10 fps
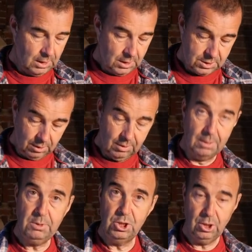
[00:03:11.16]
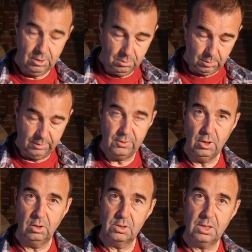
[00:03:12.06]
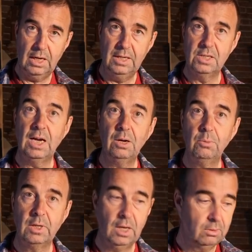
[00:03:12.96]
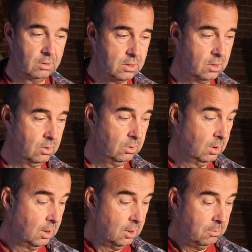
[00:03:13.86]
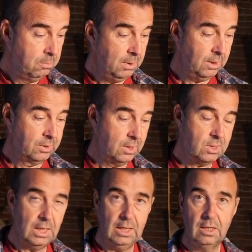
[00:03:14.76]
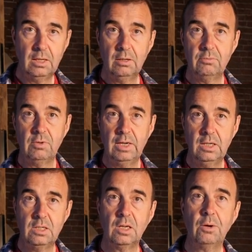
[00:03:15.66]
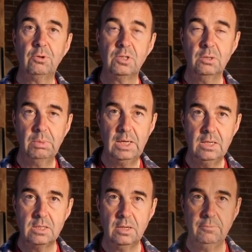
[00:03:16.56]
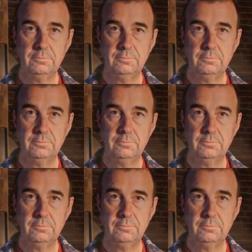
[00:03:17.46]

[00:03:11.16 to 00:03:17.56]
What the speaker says: So let me show you what we've got and how we're going to build this eek ready to go onto the bees.